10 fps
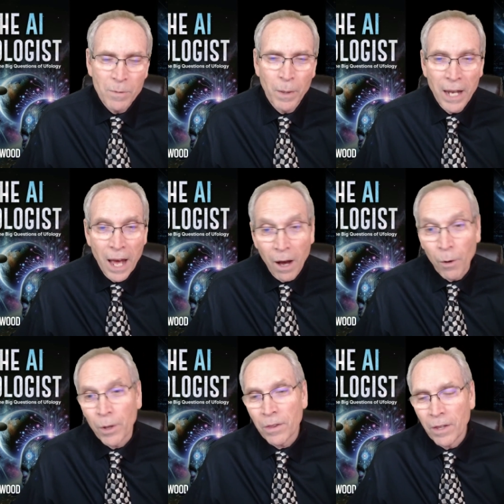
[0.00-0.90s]
But now
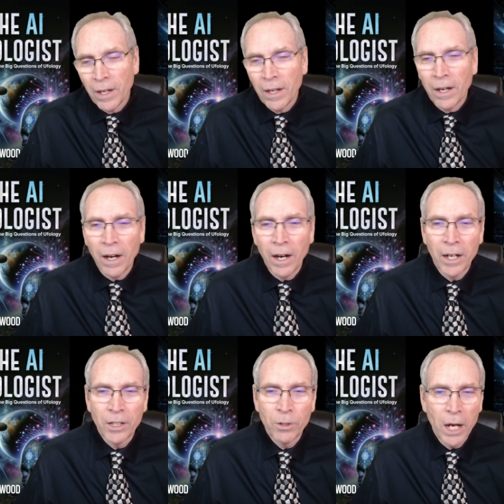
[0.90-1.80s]
with
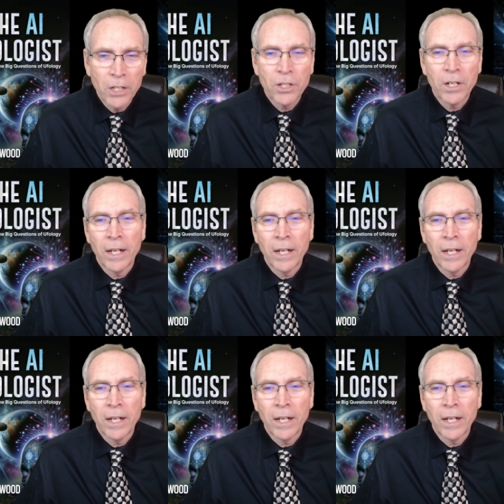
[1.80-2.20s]
Grush